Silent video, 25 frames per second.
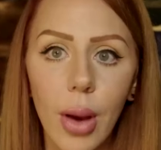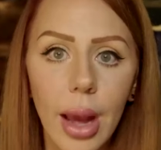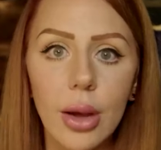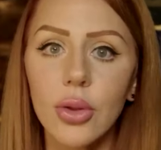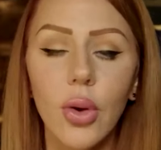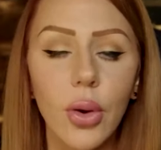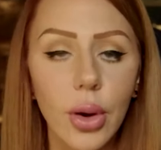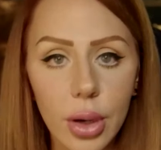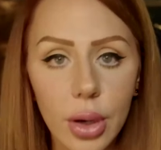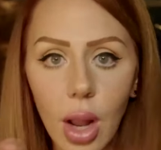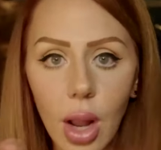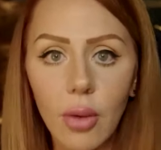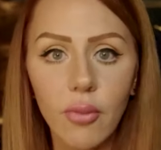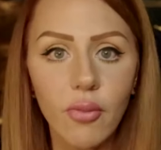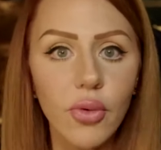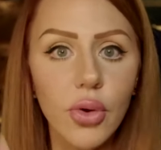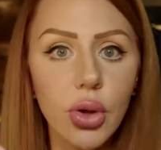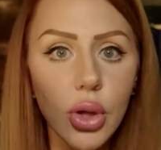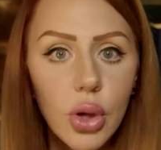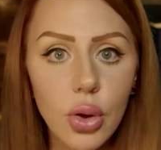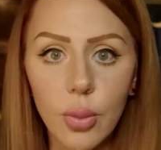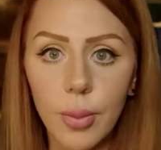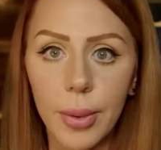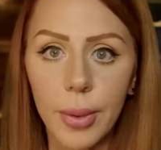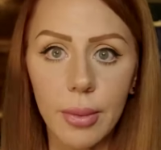Okay, sorry, not
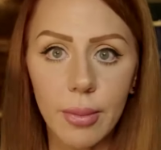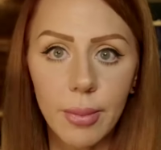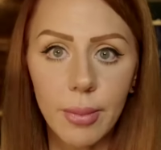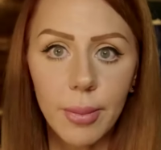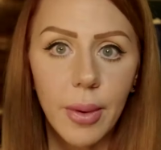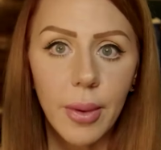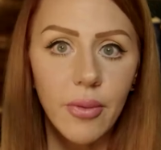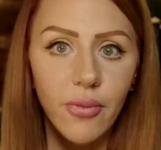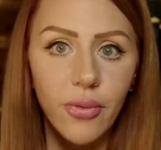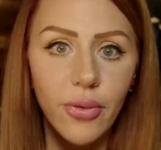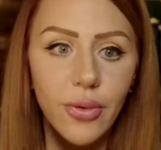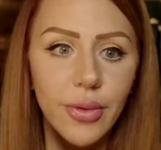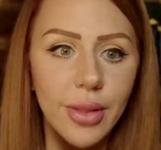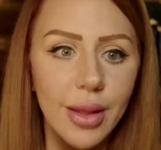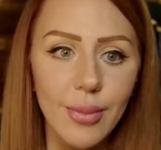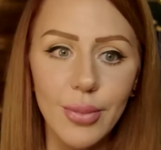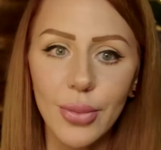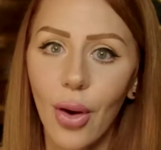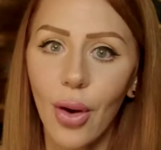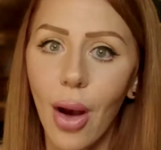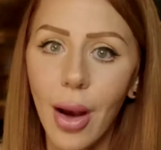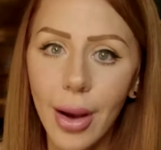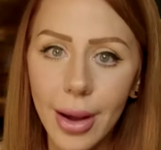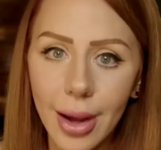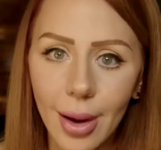for you, but for
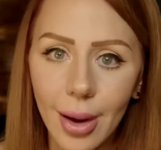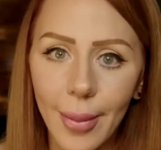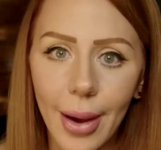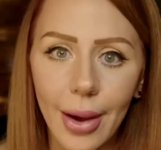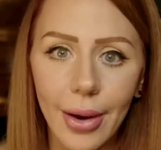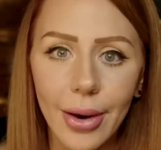them talking